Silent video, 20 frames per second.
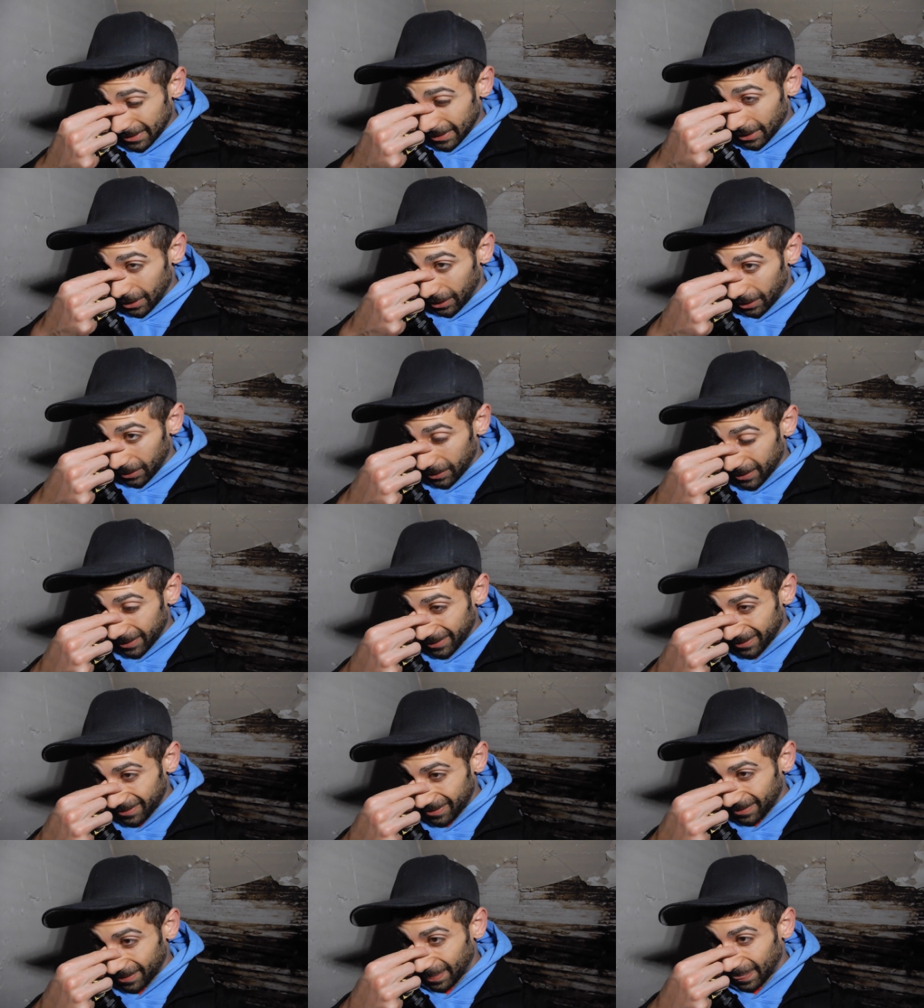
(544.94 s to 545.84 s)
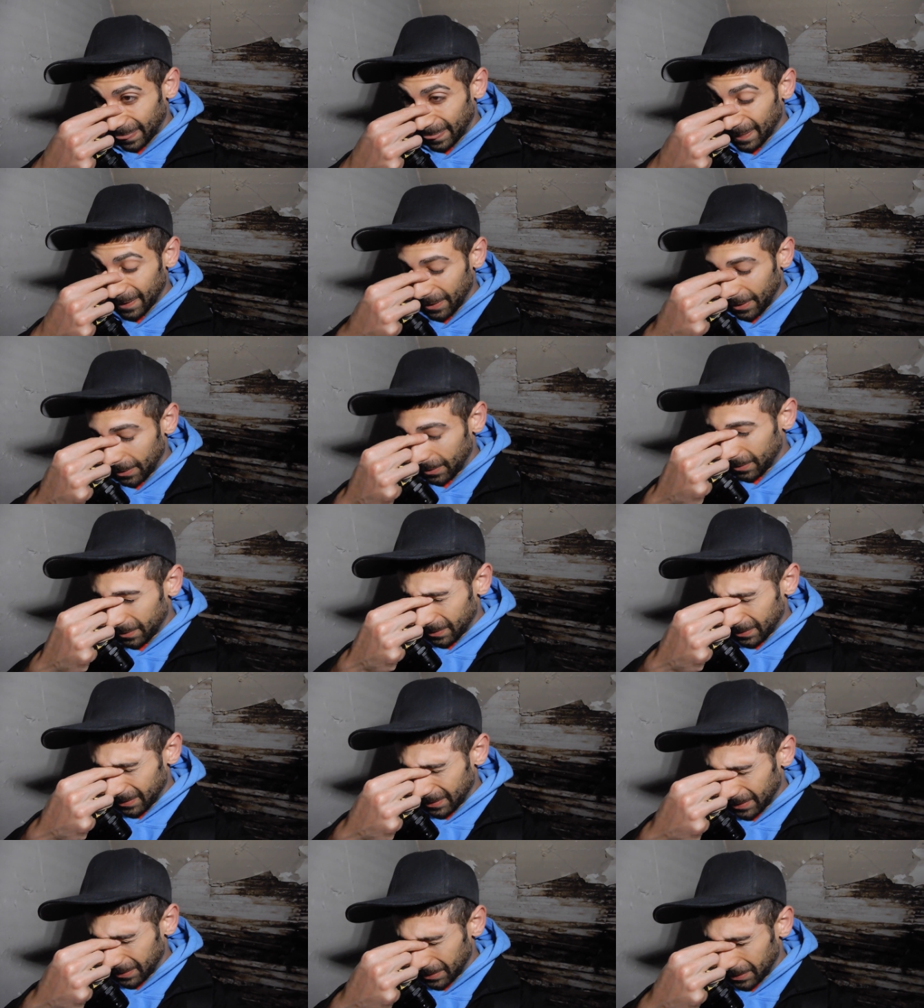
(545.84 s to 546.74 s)
No. No.
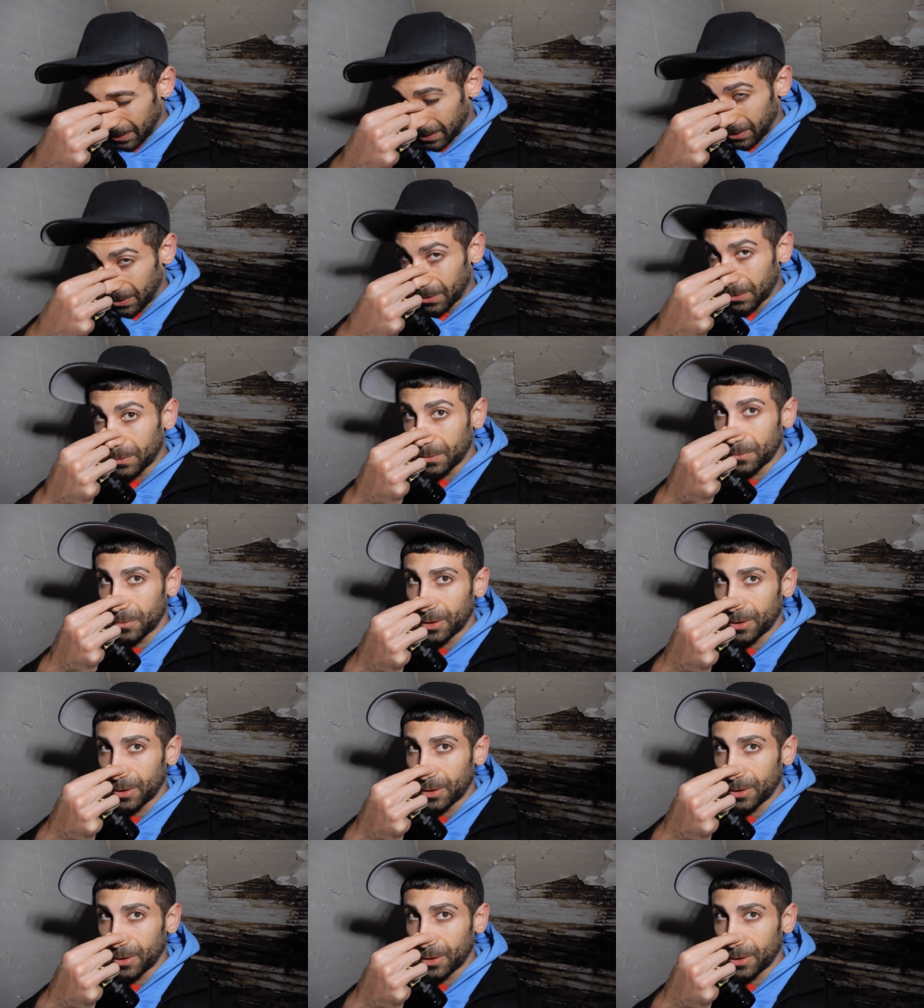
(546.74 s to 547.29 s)
No.